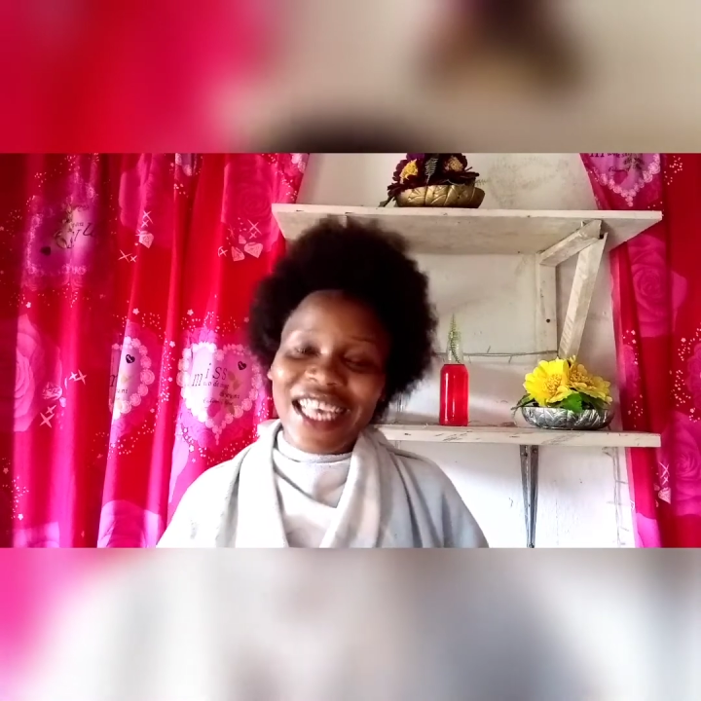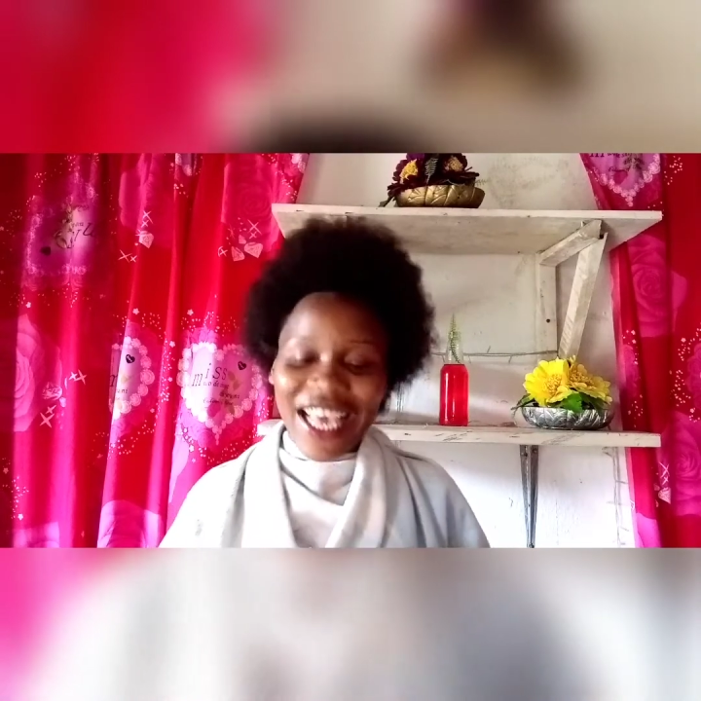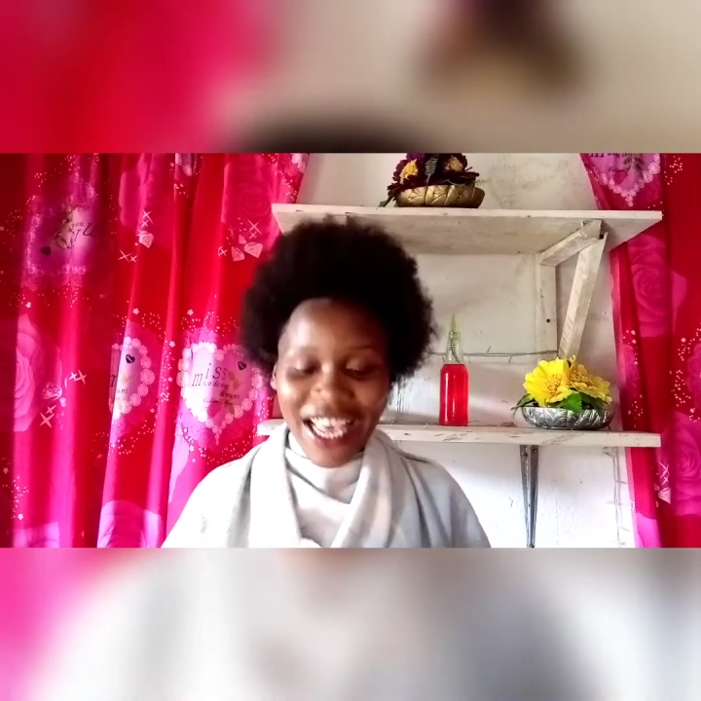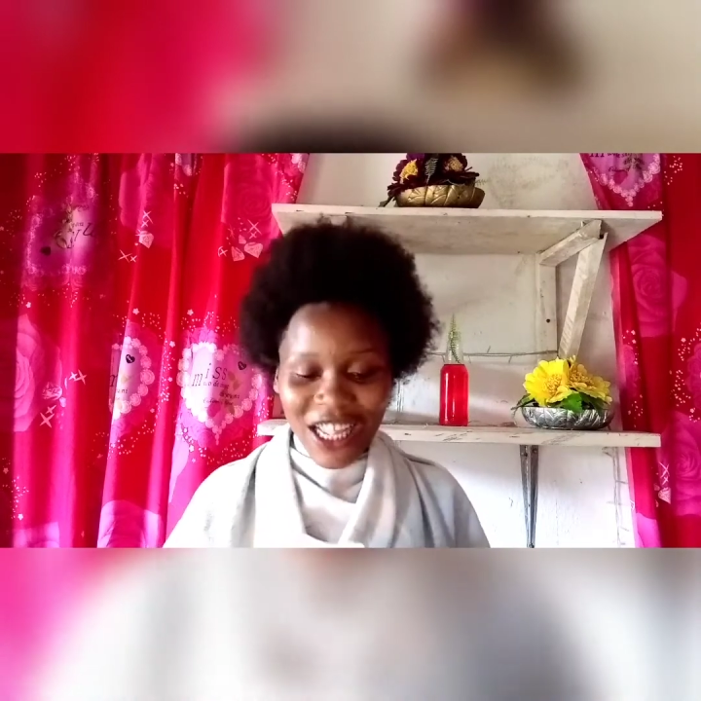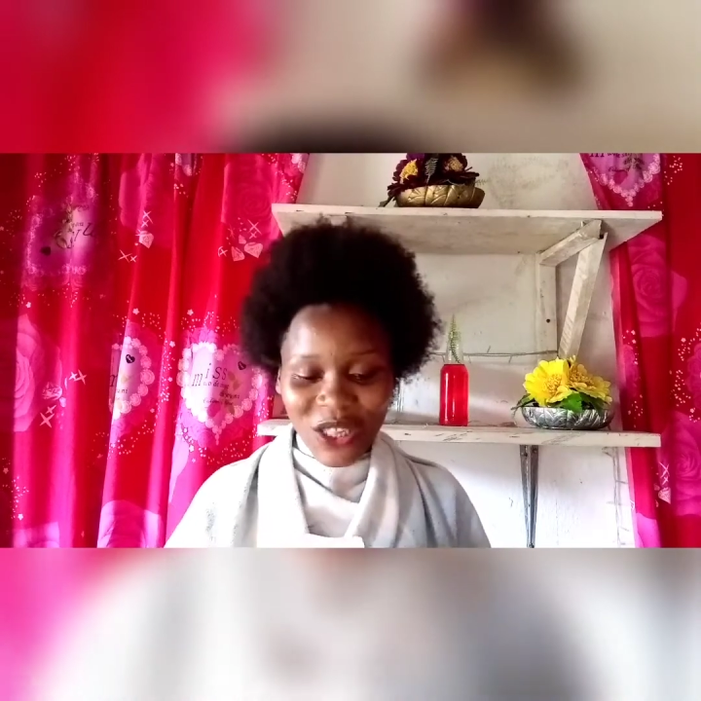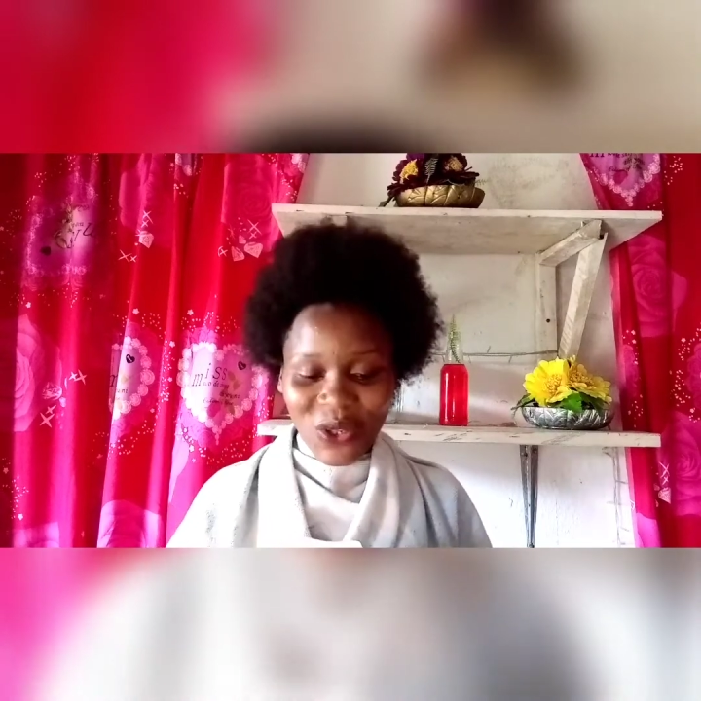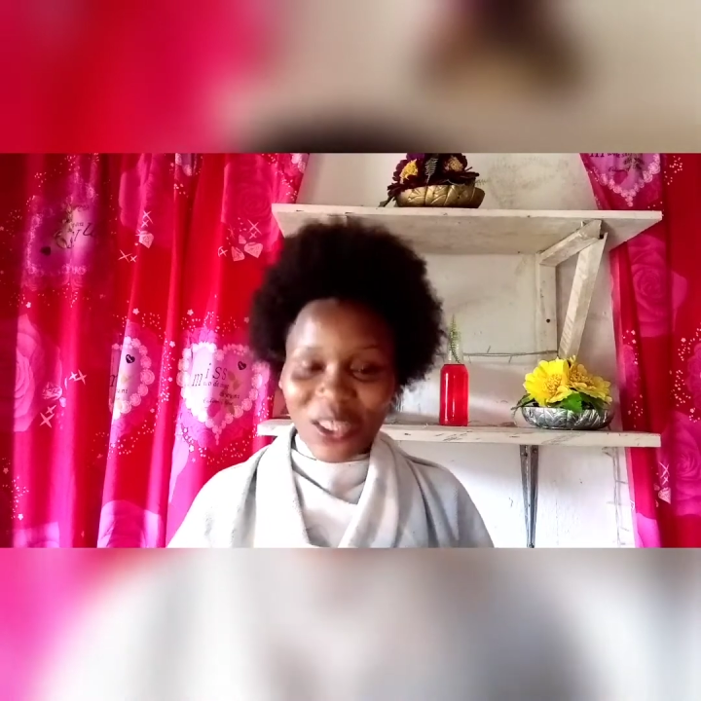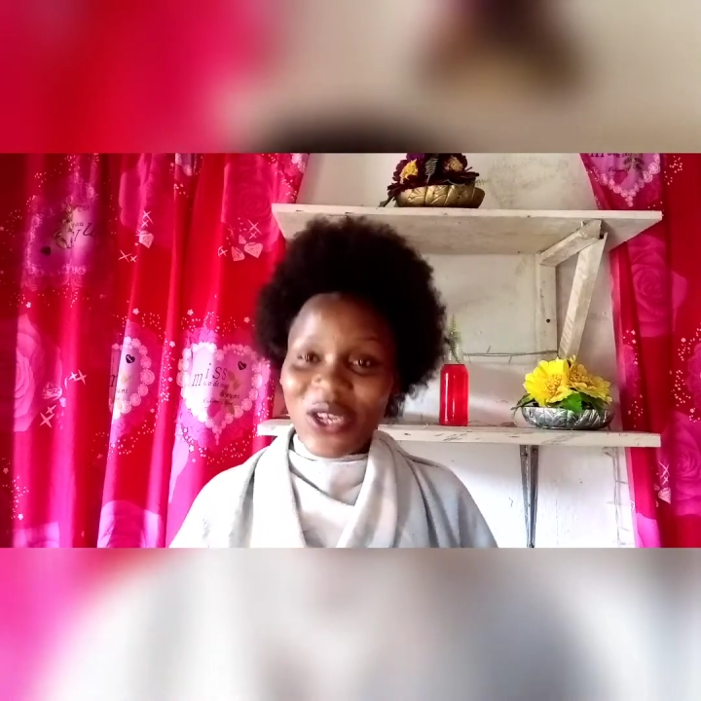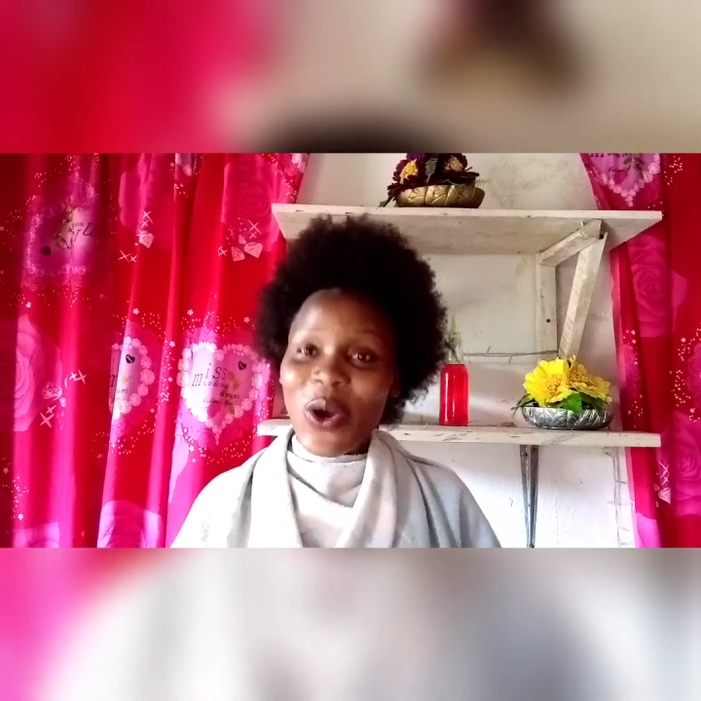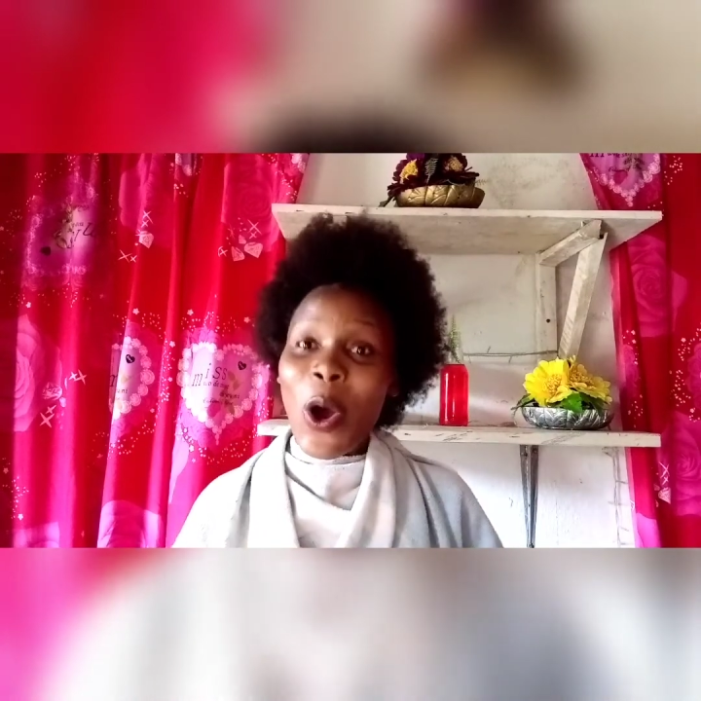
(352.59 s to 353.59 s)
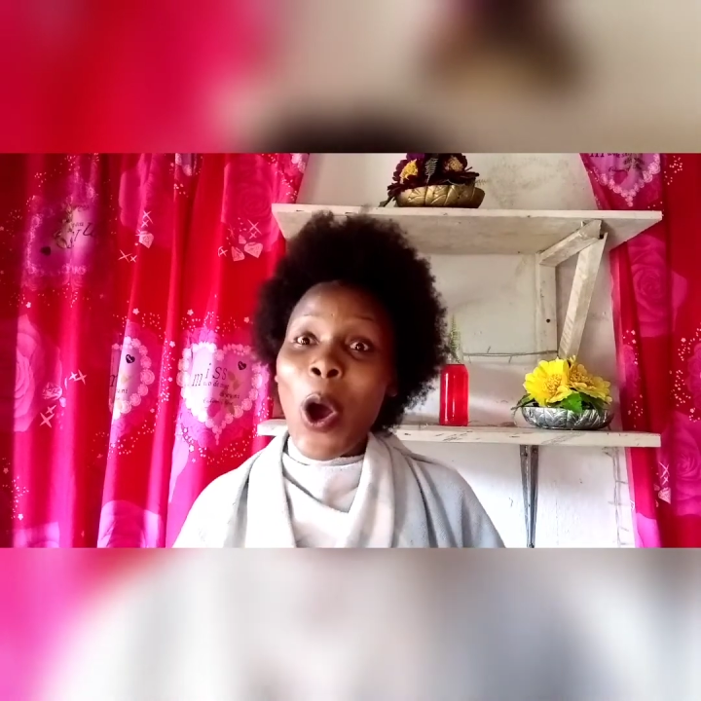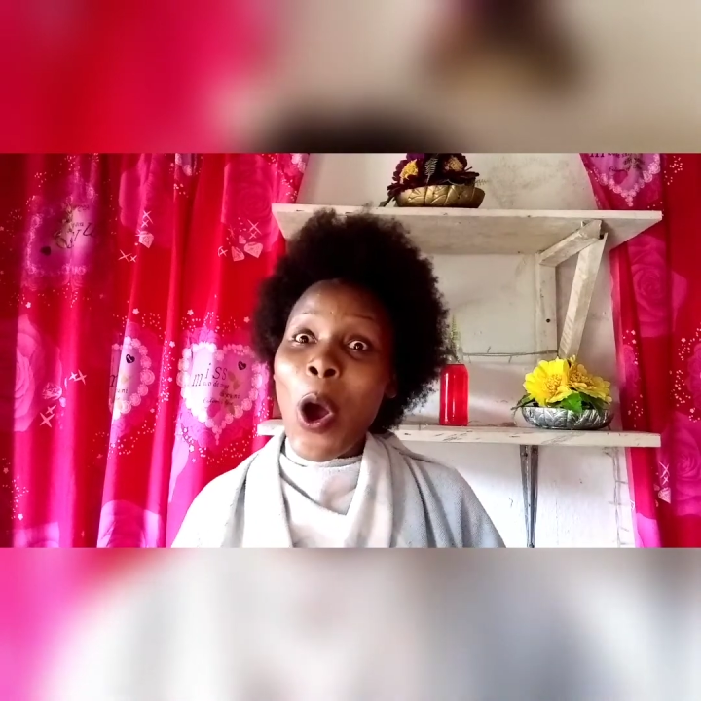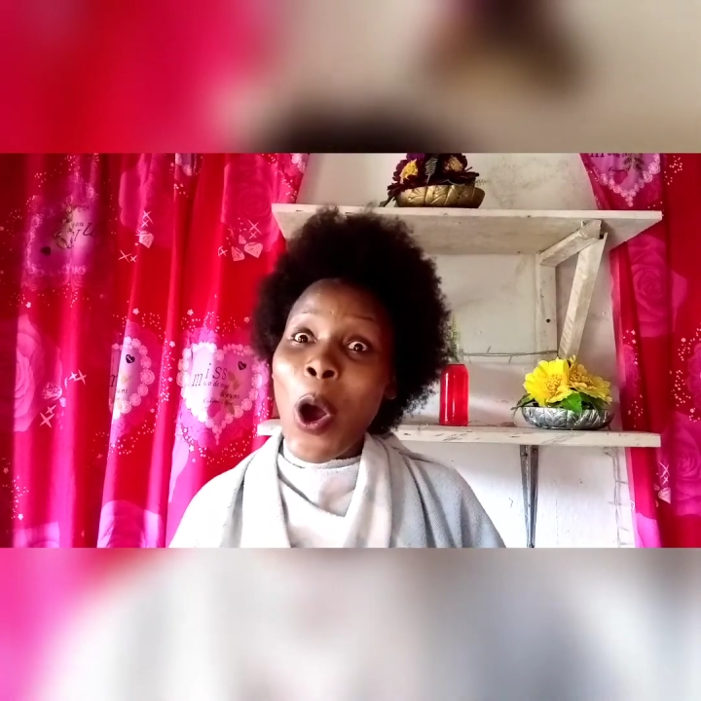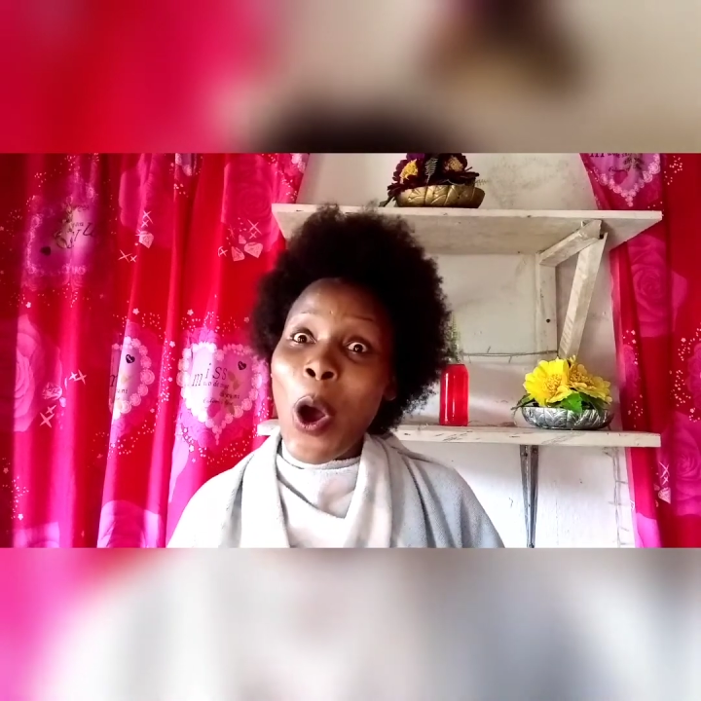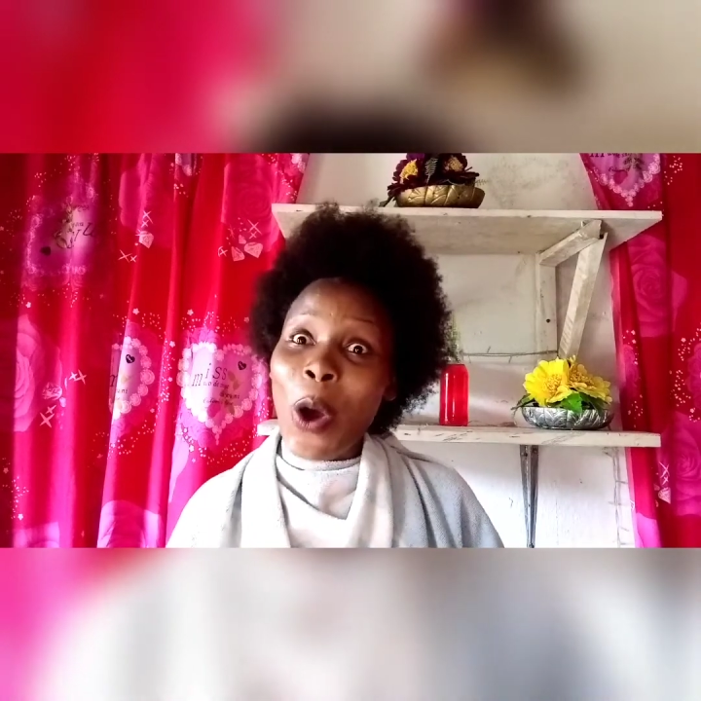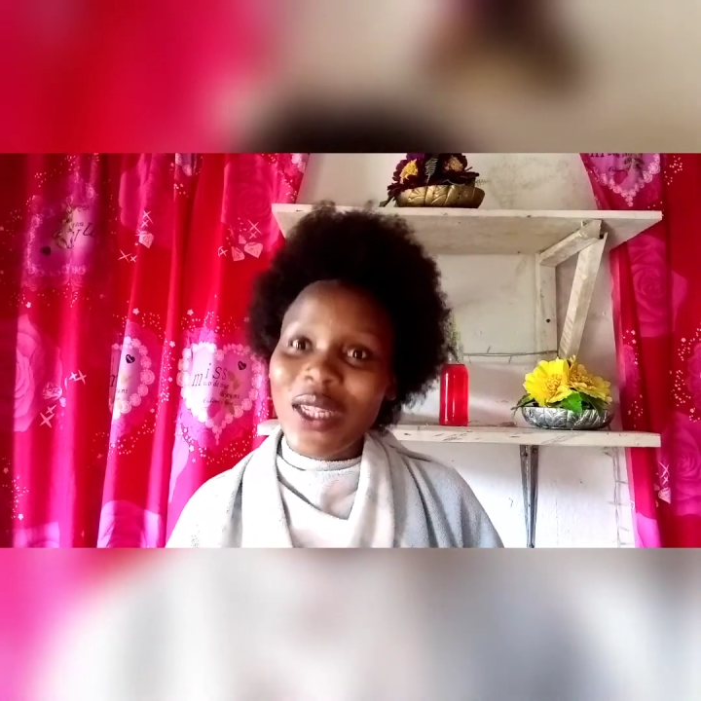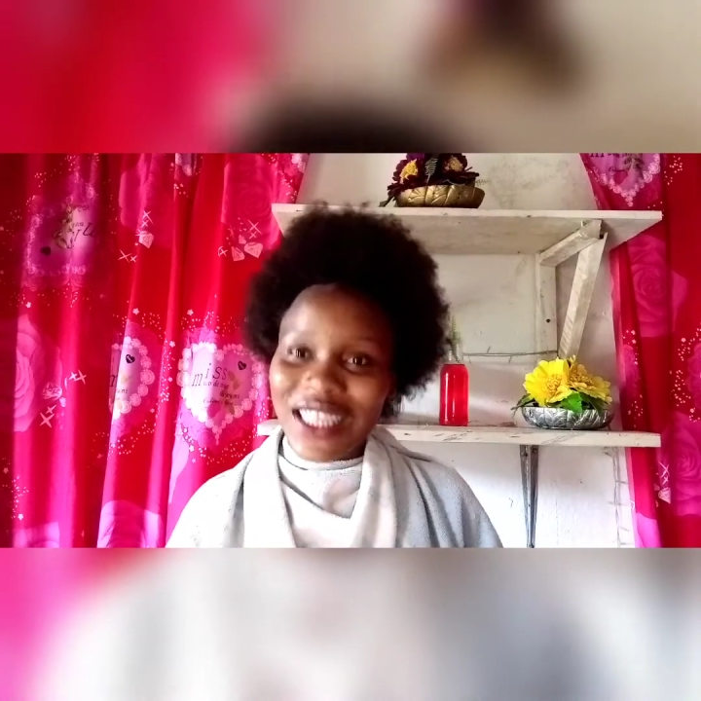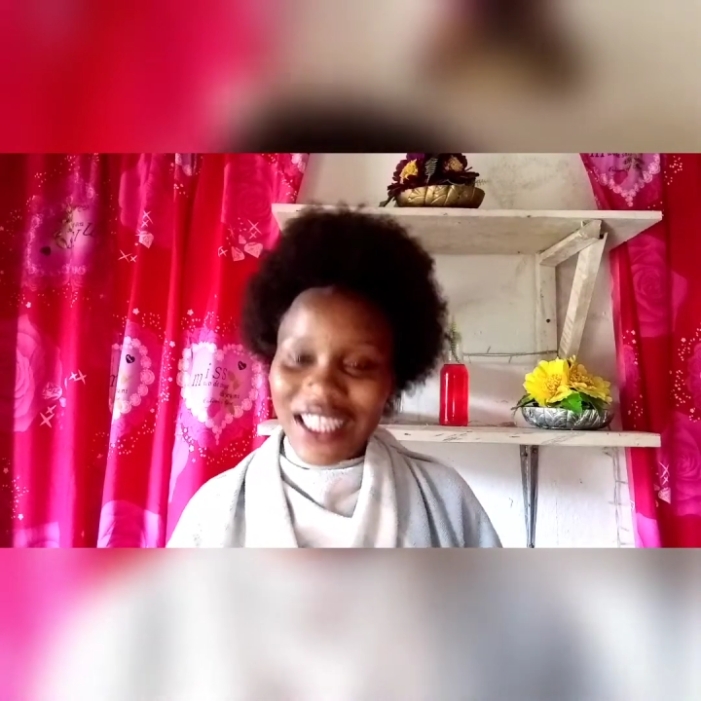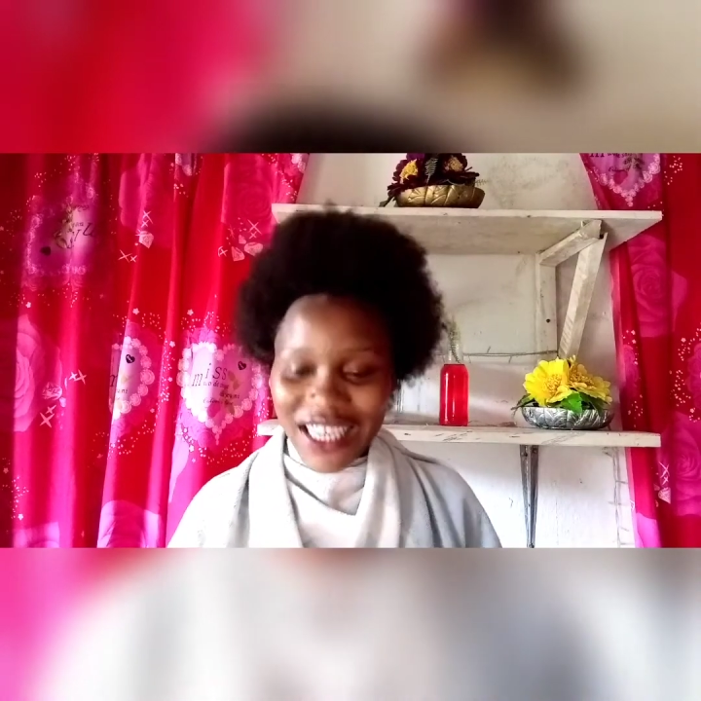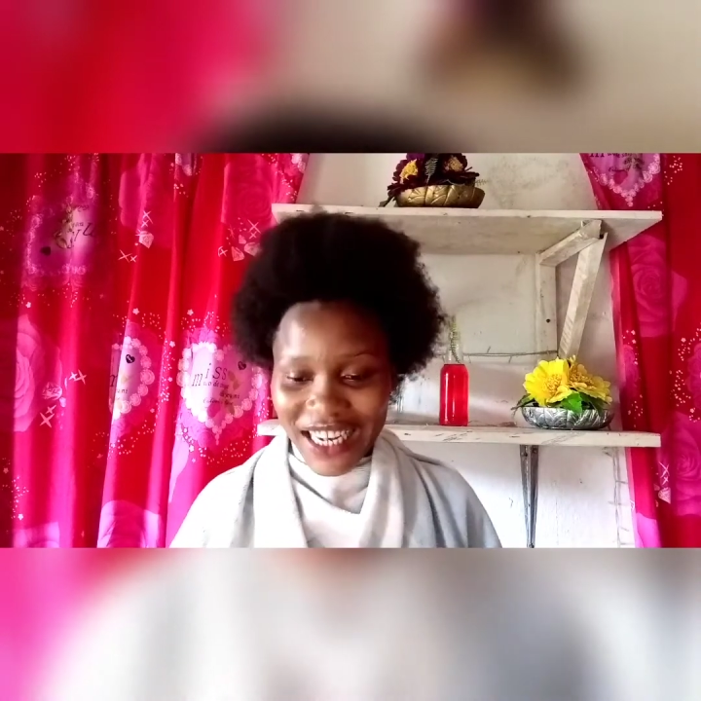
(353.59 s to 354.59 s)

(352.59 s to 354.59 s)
into the whole thing.